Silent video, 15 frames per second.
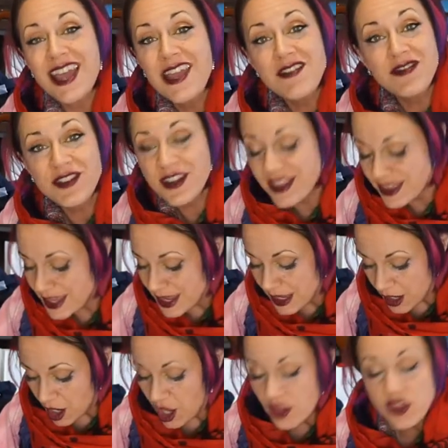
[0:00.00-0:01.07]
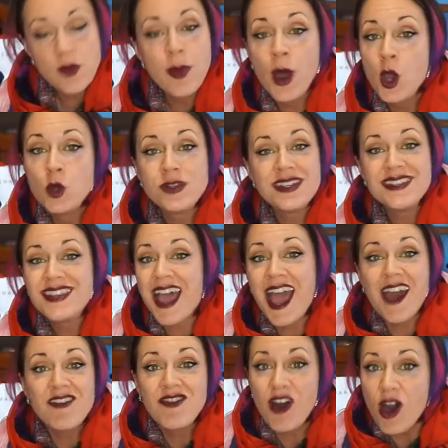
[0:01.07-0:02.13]
everything on the boat is
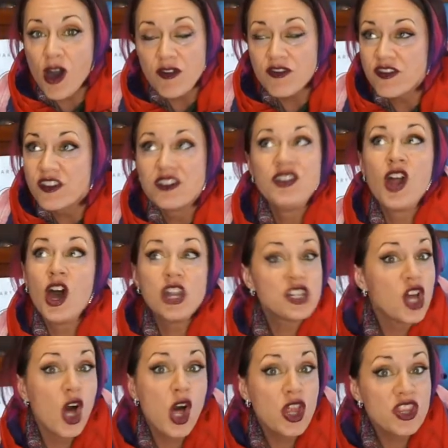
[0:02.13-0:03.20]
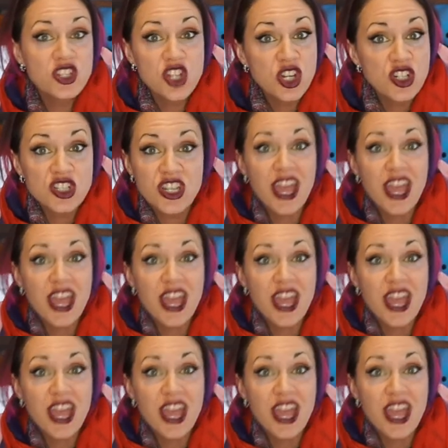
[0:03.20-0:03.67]
half off. Not all the shirts are